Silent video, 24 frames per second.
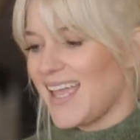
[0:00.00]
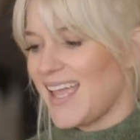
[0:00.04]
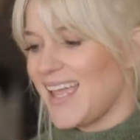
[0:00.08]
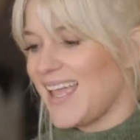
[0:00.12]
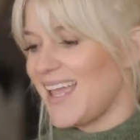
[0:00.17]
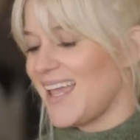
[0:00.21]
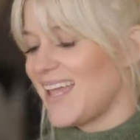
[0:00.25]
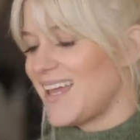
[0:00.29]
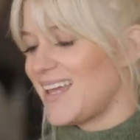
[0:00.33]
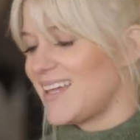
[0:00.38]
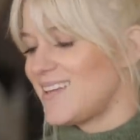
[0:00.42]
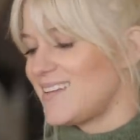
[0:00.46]

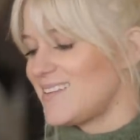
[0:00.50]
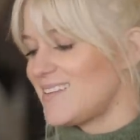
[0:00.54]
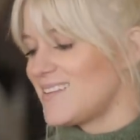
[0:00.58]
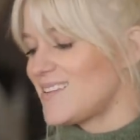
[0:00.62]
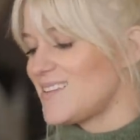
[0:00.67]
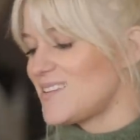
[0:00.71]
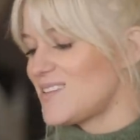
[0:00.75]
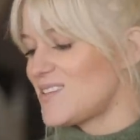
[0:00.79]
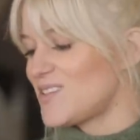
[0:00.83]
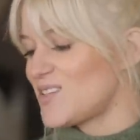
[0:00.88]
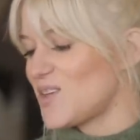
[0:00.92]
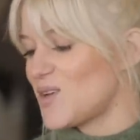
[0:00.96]
And
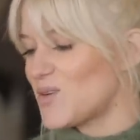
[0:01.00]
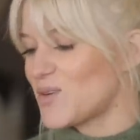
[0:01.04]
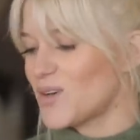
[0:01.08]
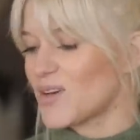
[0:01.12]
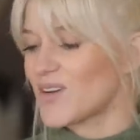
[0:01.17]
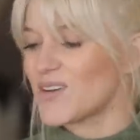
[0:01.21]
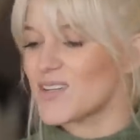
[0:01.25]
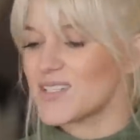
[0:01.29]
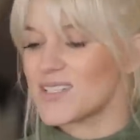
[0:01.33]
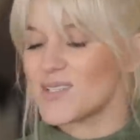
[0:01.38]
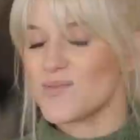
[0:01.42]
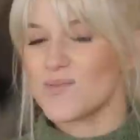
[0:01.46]
so
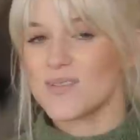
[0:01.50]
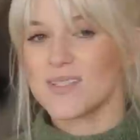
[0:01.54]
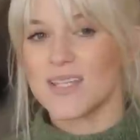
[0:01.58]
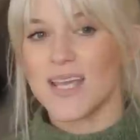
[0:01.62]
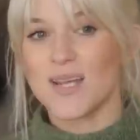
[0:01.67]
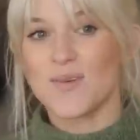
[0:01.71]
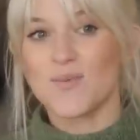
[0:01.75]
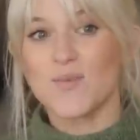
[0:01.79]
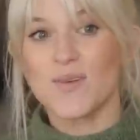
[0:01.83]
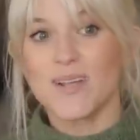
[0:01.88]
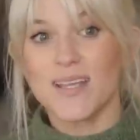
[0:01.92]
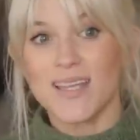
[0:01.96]
Kirsten was
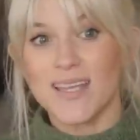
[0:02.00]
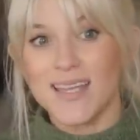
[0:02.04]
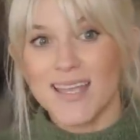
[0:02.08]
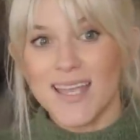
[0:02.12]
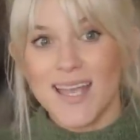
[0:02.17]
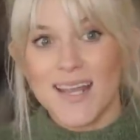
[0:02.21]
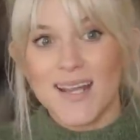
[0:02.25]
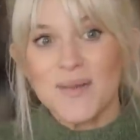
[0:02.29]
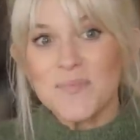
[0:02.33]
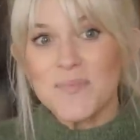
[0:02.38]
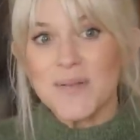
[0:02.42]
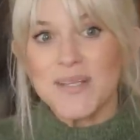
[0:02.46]
like, "Well,
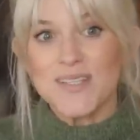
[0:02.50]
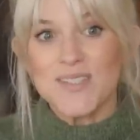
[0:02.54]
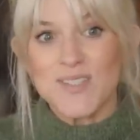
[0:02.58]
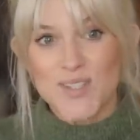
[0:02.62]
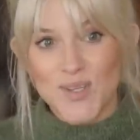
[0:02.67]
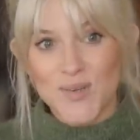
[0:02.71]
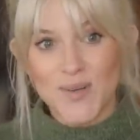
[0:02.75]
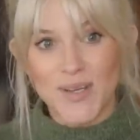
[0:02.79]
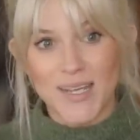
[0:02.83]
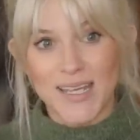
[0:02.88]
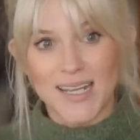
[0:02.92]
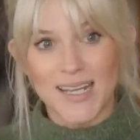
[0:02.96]
get up and
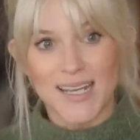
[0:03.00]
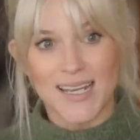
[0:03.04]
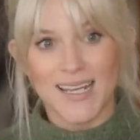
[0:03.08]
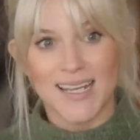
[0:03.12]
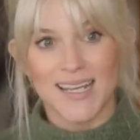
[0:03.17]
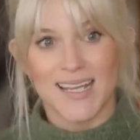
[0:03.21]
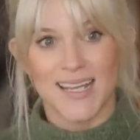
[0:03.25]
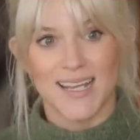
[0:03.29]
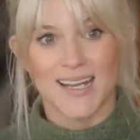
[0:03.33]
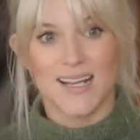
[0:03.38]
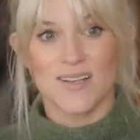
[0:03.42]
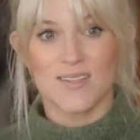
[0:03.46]
do it."
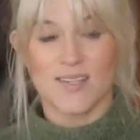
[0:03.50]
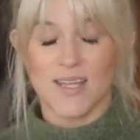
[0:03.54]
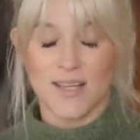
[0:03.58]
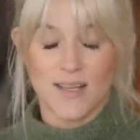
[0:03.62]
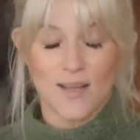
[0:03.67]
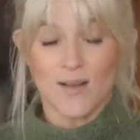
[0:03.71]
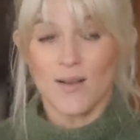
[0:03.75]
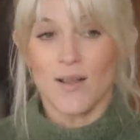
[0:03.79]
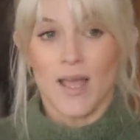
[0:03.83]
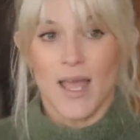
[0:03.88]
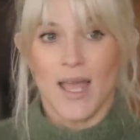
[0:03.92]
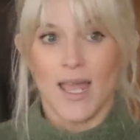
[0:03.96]
Yeah. And I was
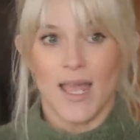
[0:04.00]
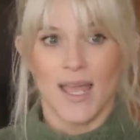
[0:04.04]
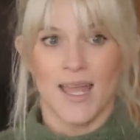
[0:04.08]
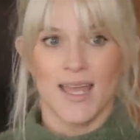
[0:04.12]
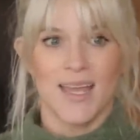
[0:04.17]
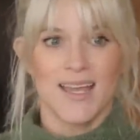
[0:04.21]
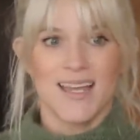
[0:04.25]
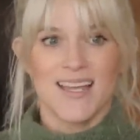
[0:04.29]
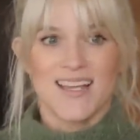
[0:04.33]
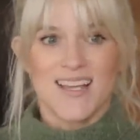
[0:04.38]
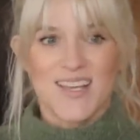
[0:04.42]
like, "Okay."